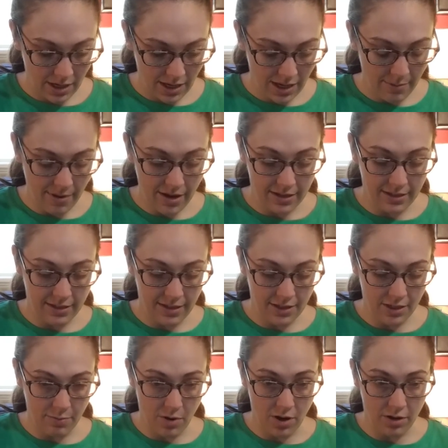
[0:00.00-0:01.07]
I'm out of
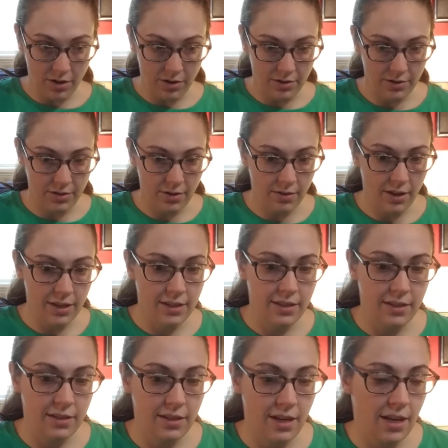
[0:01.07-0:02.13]
stitch markers, so let's
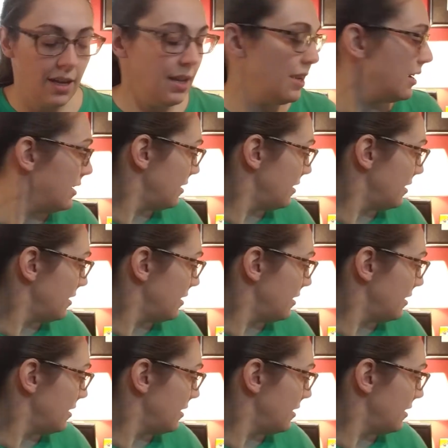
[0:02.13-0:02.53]
see.